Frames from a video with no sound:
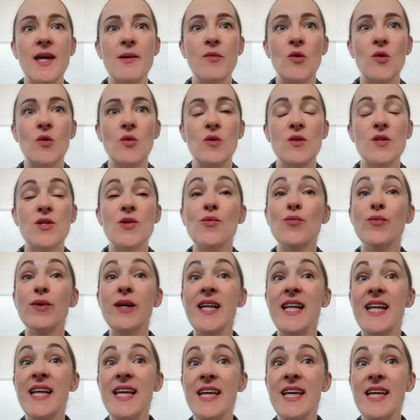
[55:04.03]
old.
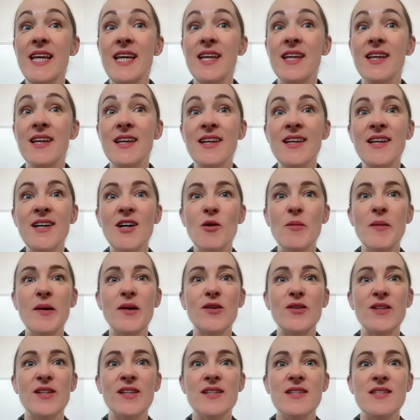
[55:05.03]
Really? Oh my
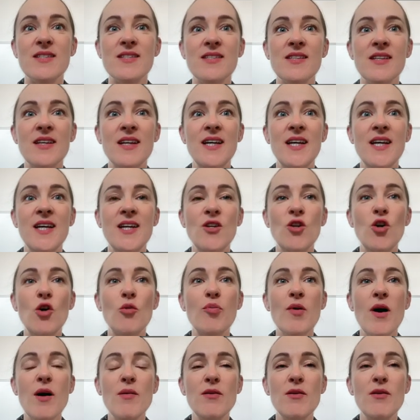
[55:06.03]
goodness. No
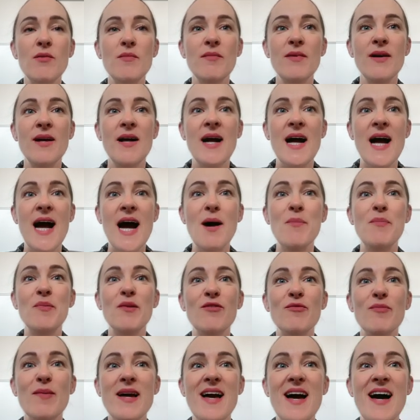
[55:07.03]
problem. Apple of
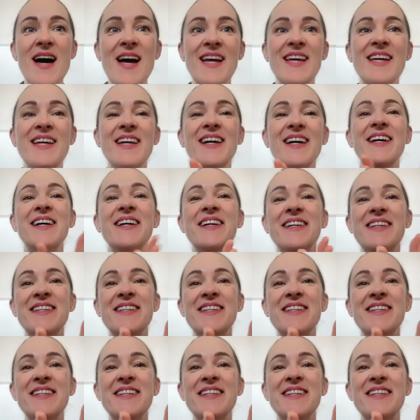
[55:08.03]
my eye.